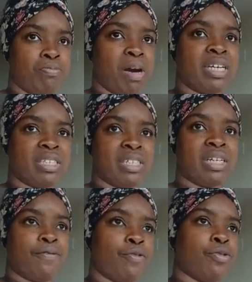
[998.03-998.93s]
punished
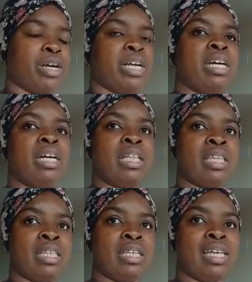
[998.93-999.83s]
enough for it,
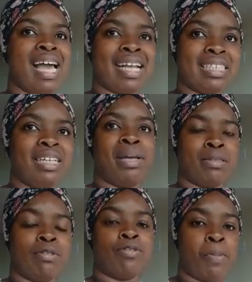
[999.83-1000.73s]
it actually
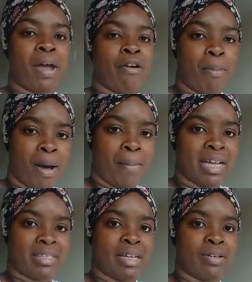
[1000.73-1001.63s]
makes me feel better about
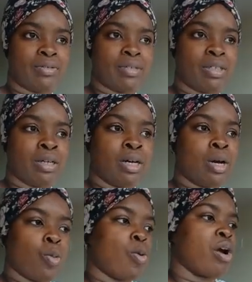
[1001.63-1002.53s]
myself.
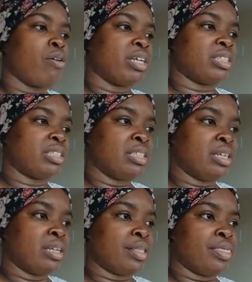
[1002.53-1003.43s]
Whereas
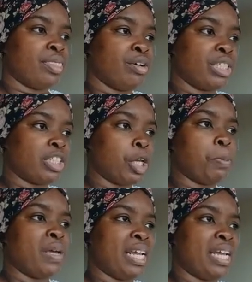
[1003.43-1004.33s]
there are so
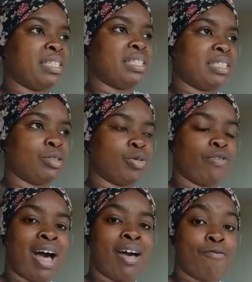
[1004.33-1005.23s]
many instances where
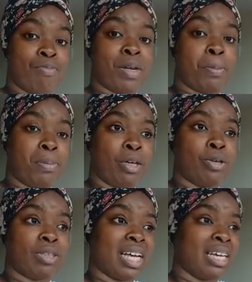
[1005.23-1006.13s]
I've been
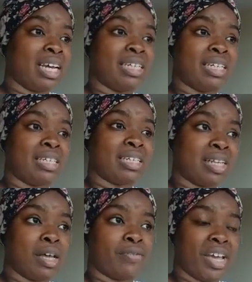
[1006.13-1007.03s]
abused and I didn't
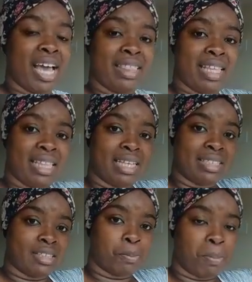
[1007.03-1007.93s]
deserve it. And then
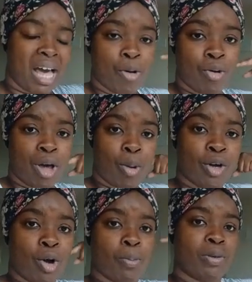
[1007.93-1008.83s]
there's this battle
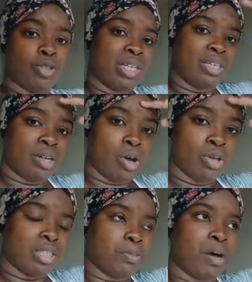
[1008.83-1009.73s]
going on between the
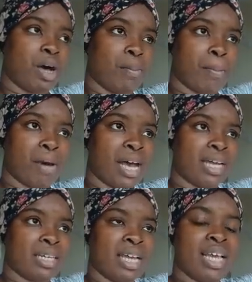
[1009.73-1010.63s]
conscious part of my
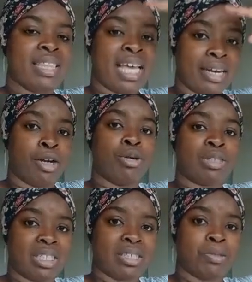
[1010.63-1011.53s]
mind that
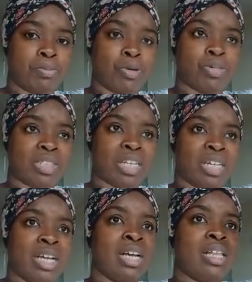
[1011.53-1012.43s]
knows this is bullshit,